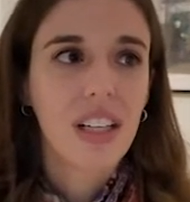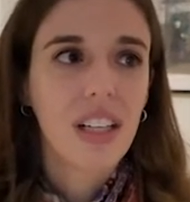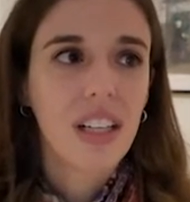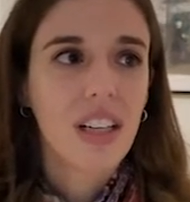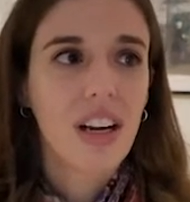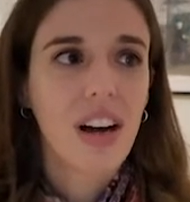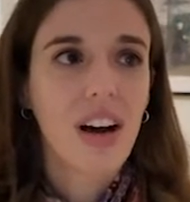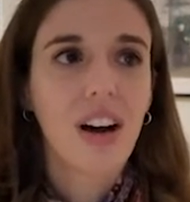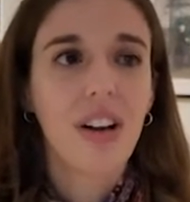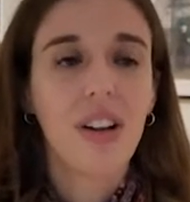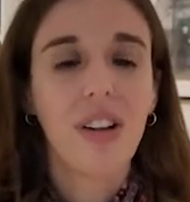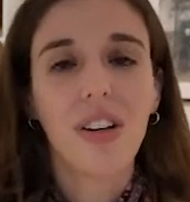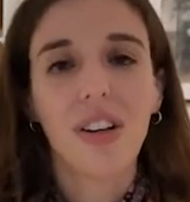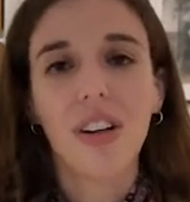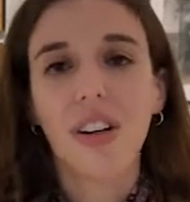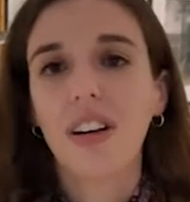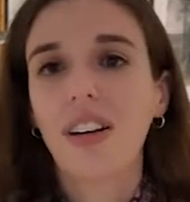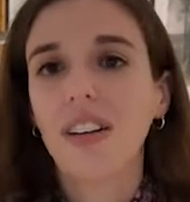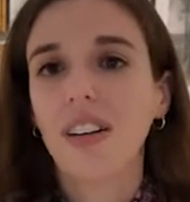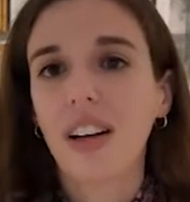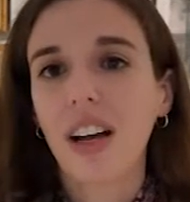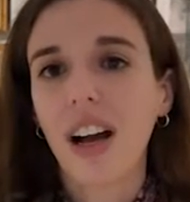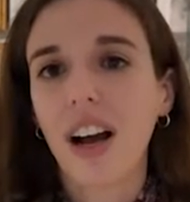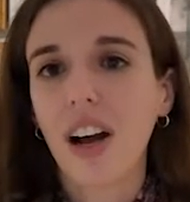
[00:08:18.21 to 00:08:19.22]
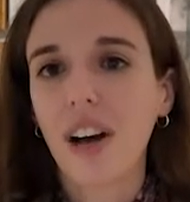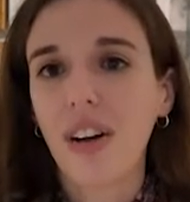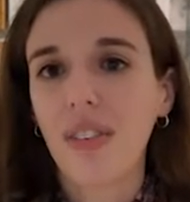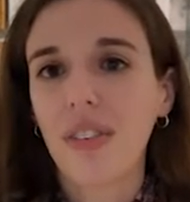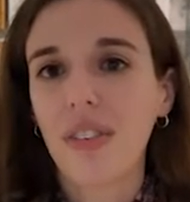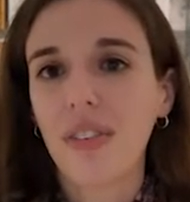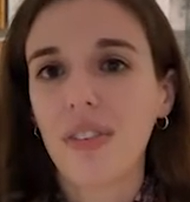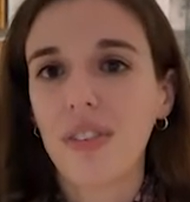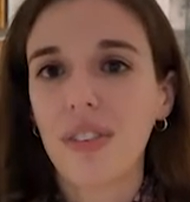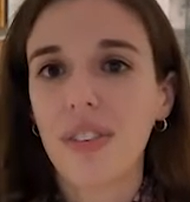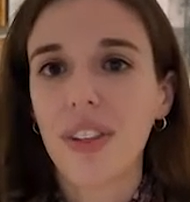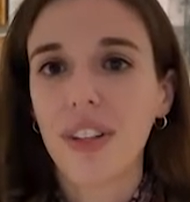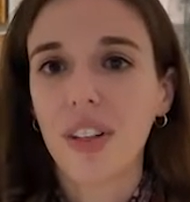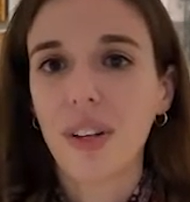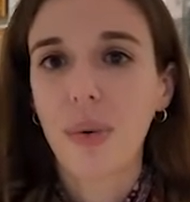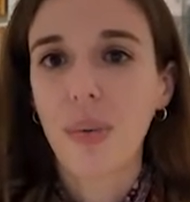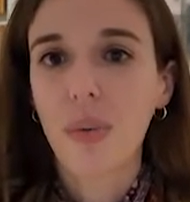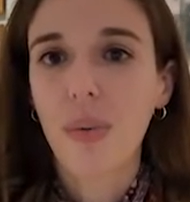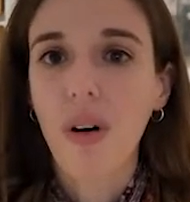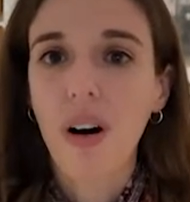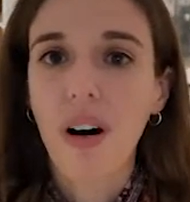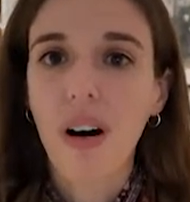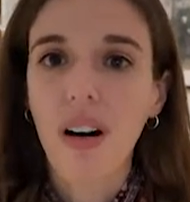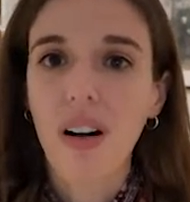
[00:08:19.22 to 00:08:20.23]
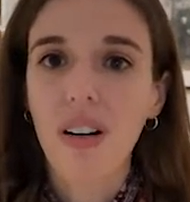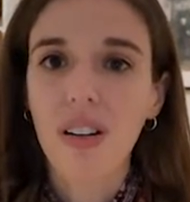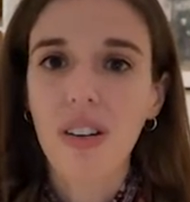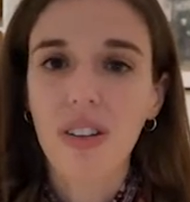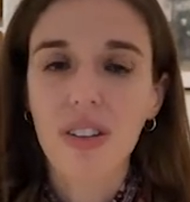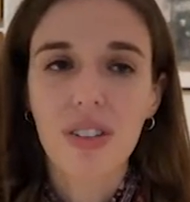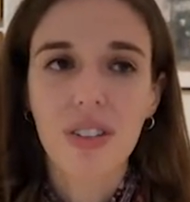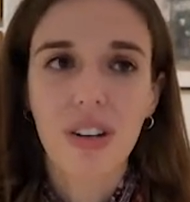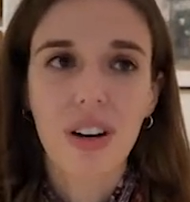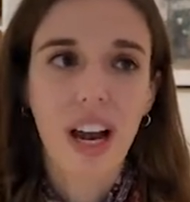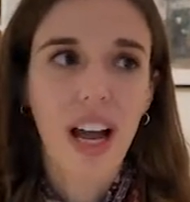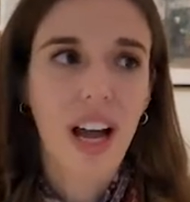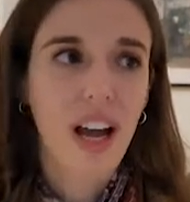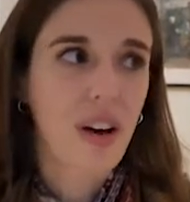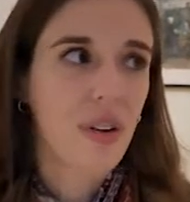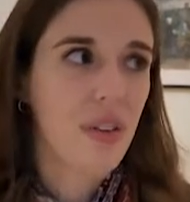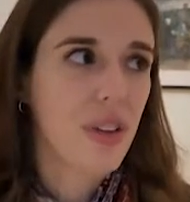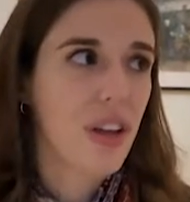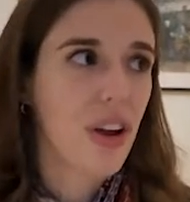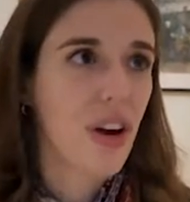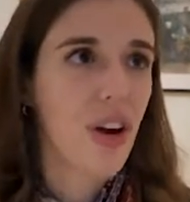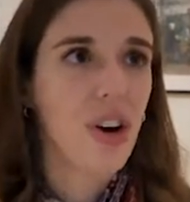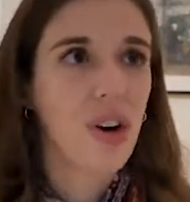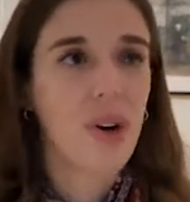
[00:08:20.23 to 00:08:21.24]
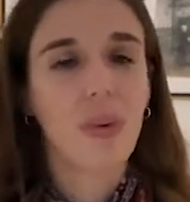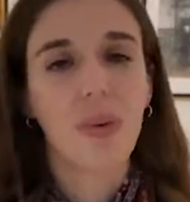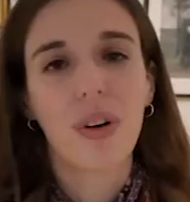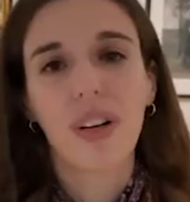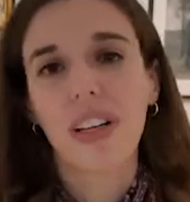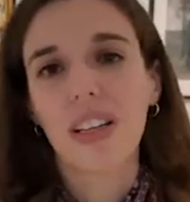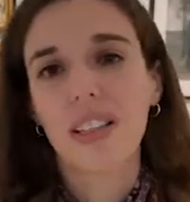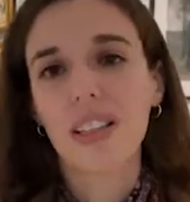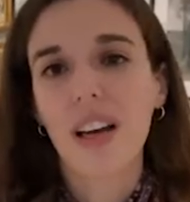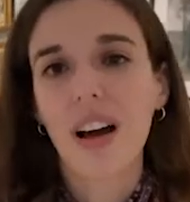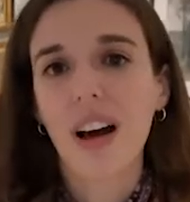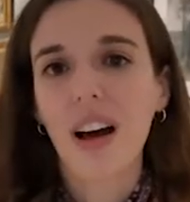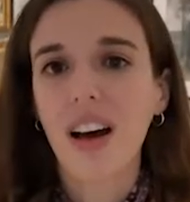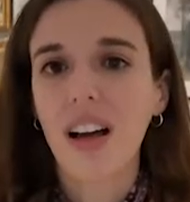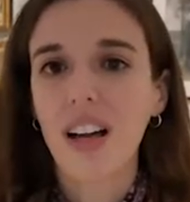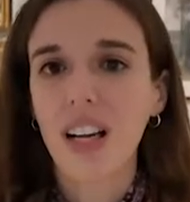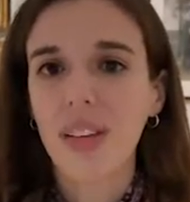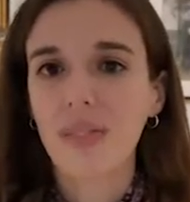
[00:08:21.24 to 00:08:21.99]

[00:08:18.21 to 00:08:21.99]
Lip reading: color of the walls or how the artwork is hung,